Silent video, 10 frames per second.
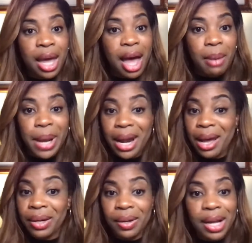I'm not
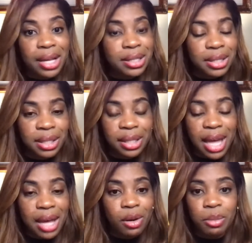out here hustling.
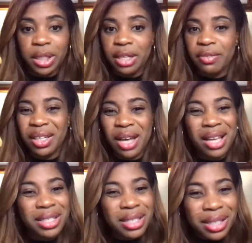I don't believe in
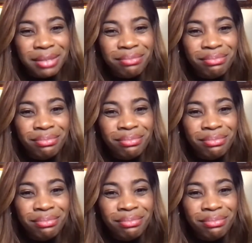hustling.